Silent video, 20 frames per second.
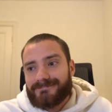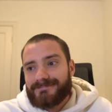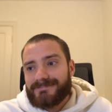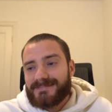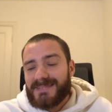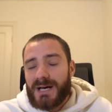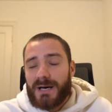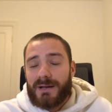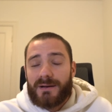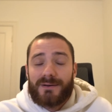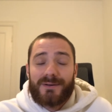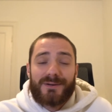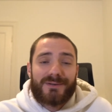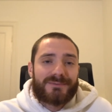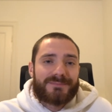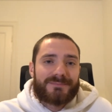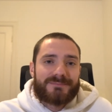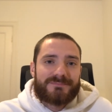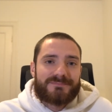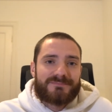I don't know.
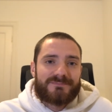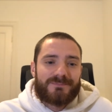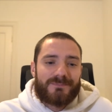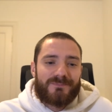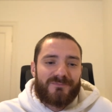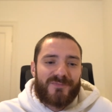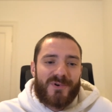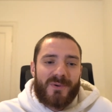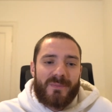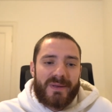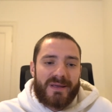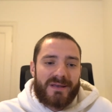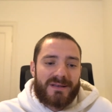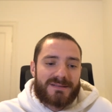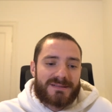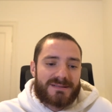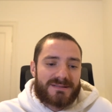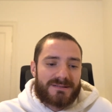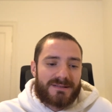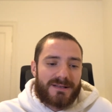For me,
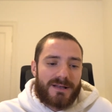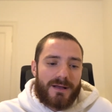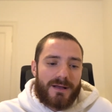it's